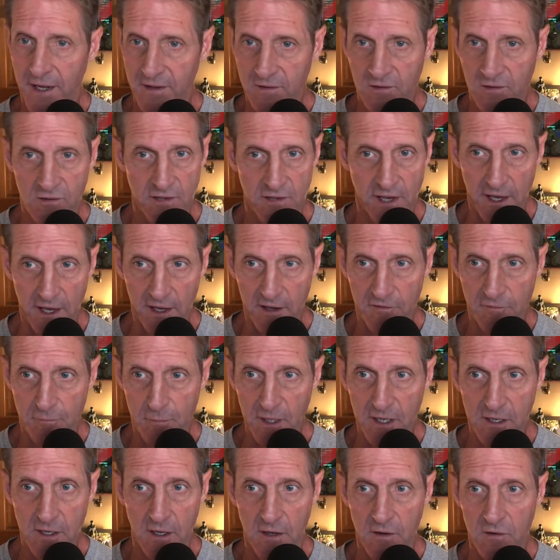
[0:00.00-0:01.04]
that safe
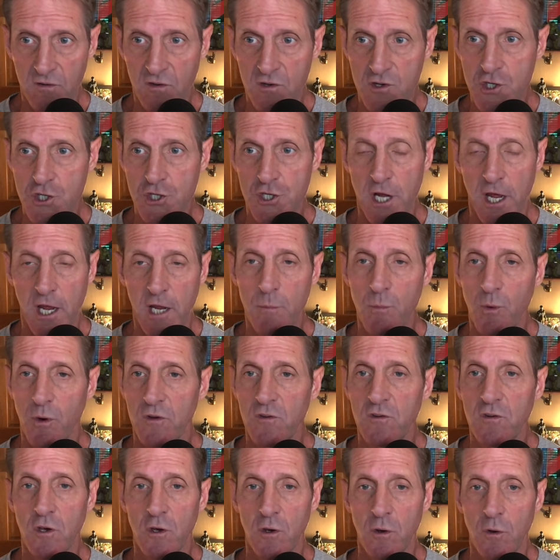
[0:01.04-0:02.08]
because shame
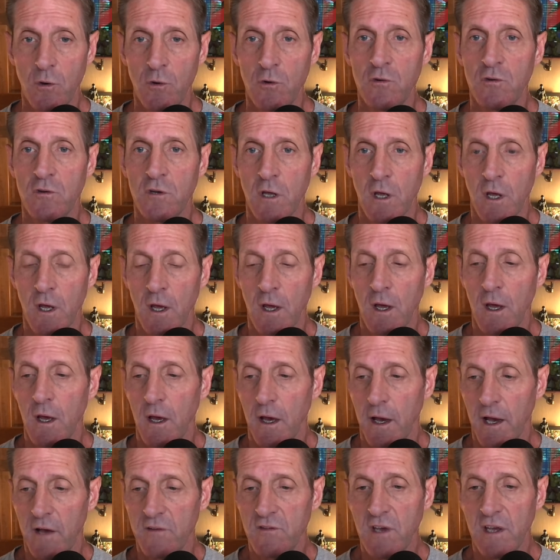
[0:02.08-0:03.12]
was used
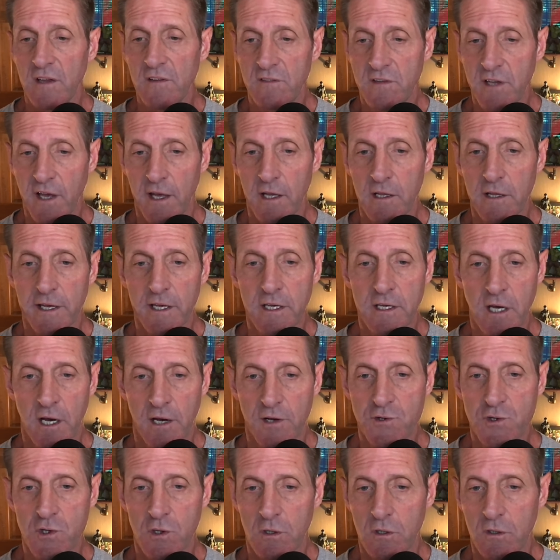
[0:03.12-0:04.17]
as a daily
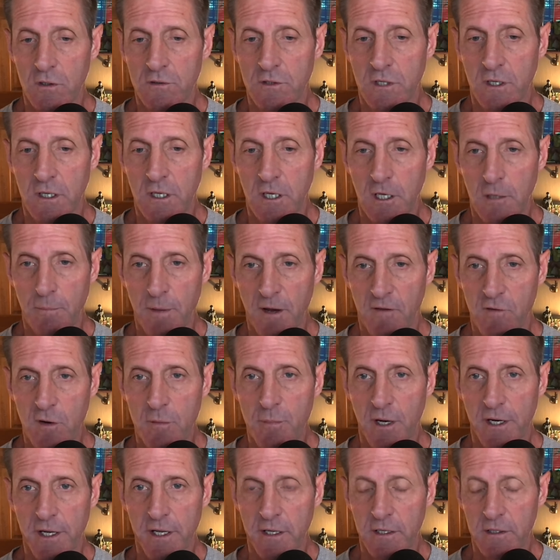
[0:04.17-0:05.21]
cudgel to keep
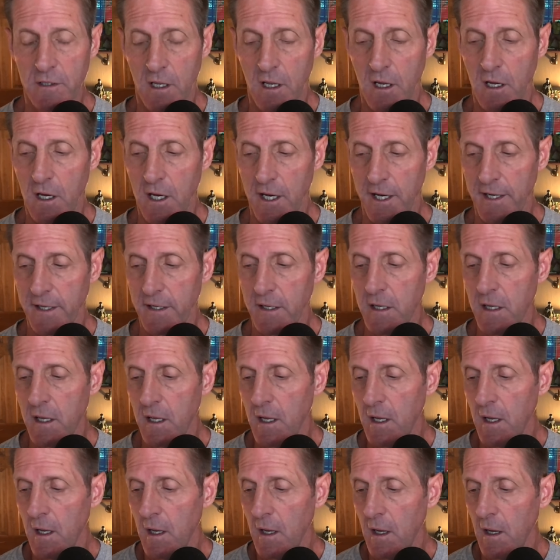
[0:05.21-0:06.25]
everybody in line.
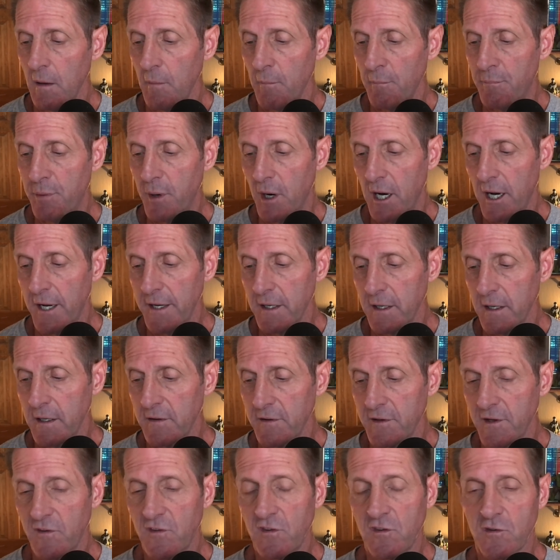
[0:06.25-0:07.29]
But
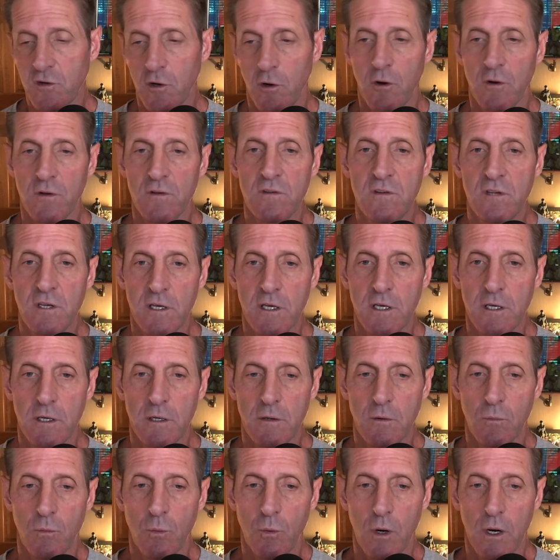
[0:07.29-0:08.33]
the
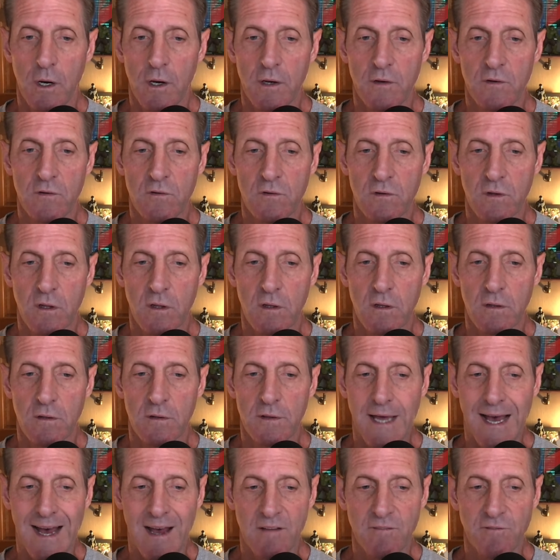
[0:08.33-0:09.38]
certainty was
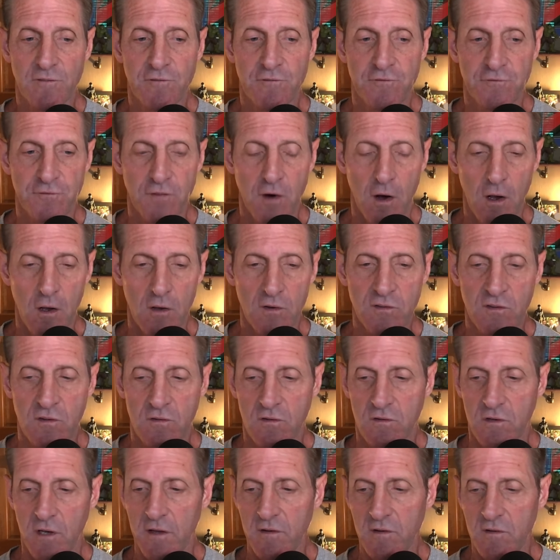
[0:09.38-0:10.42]
that false
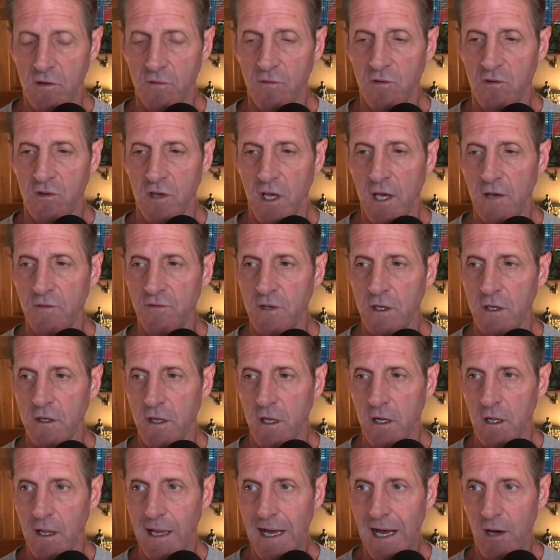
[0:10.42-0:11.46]
sense of safety
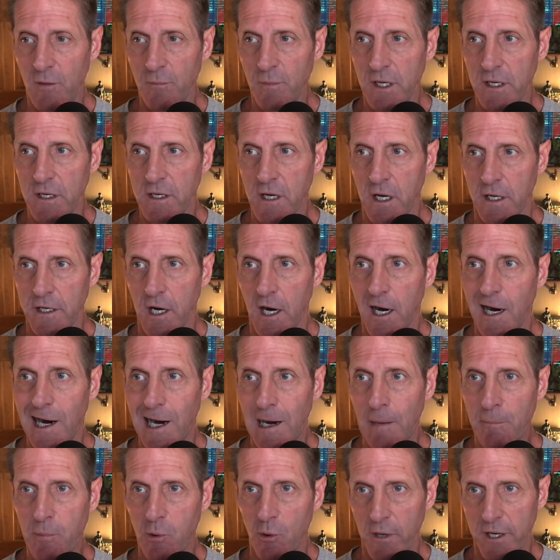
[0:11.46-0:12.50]
that allowed me to kind of
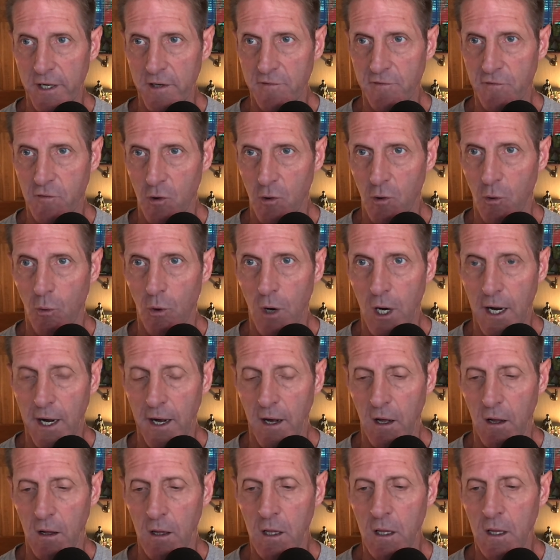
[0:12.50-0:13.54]
operate for a
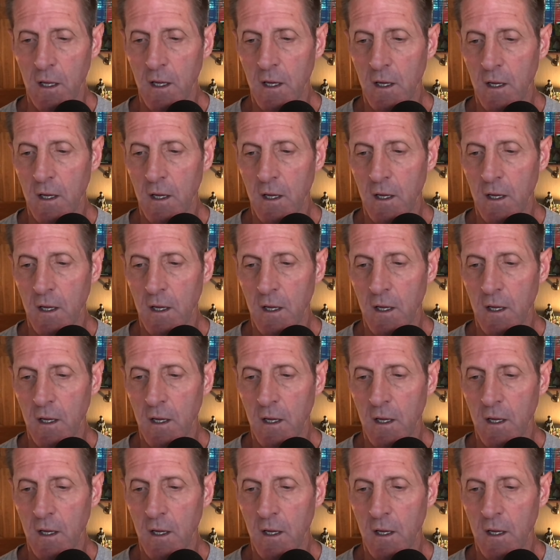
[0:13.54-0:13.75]
while